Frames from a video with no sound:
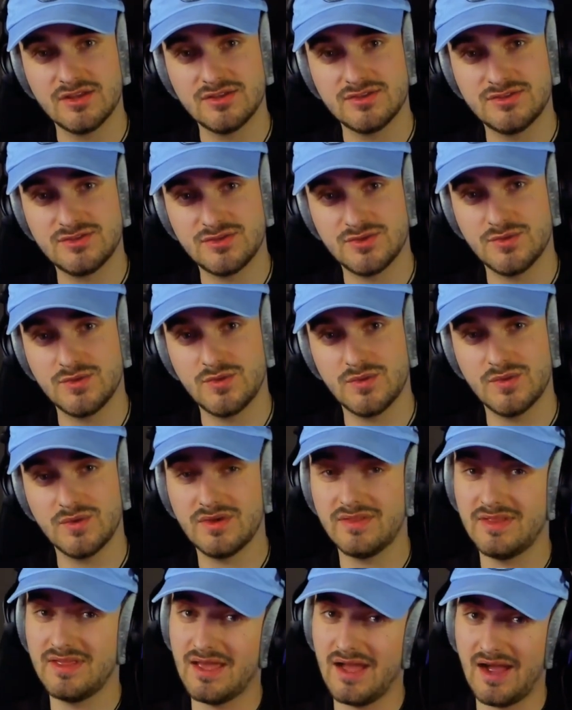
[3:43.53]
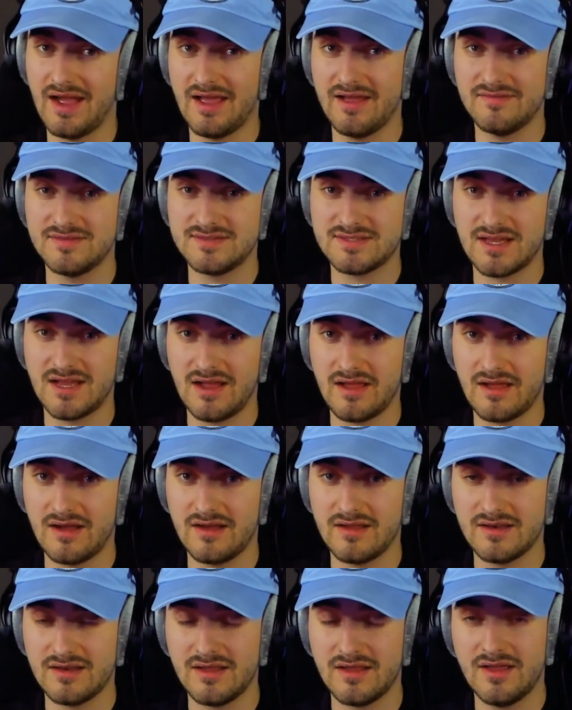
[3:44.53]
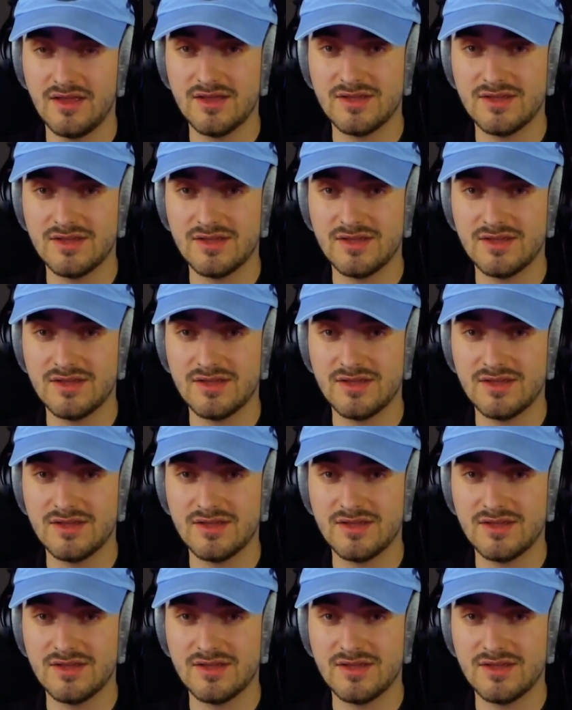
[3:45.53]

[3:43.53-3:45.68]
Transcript: to the Eye of Sion